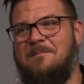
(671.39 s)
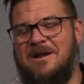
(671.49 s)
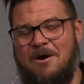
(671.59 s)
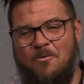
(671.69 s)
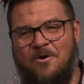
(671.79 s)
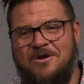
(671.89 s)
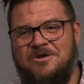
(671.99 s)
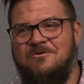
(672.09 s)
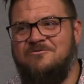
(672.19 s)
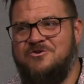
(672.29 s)
but I want
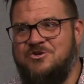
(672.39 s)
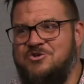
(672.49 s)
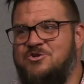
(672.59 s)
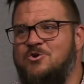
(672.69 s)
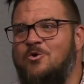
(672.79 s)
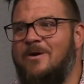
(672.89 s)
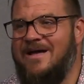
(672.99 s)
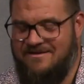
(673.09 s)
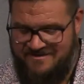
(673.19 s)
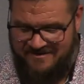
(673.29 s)
you to do
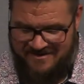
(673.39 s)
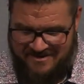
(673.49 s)
it.